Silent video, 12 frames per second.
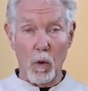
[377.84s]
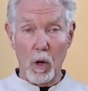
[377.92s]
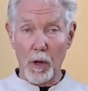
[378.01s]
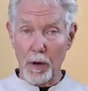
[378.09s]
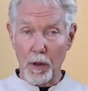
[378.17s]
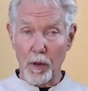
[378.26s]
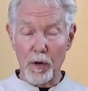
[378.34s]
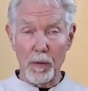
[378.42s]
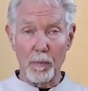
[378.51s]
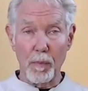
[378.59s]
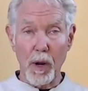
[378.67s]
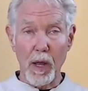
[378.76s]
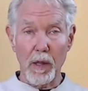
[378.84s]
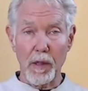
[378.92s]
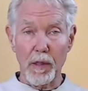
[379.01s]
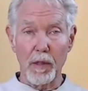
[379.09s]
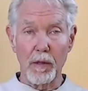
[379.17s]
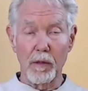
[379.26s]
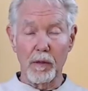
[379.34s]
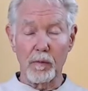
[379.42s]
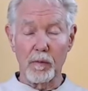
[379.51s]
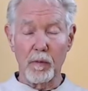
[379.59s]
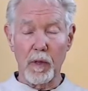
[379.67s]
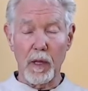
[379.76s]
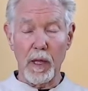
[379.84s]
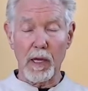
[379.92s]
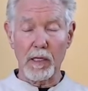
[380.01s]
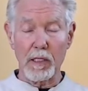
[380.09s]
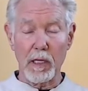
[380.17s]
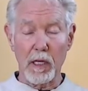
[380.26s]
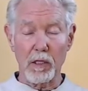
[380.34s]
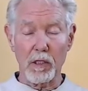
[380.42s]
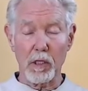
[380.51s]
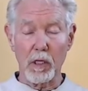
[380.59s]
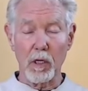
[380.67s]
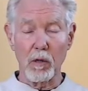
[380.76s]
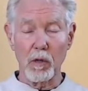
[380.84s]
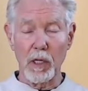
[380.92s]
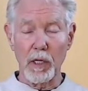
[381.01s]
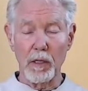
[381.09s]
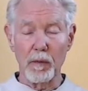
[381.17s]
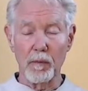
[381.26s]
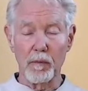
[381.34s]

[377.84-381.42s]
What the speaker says: Another deep breath. Exhale slowly.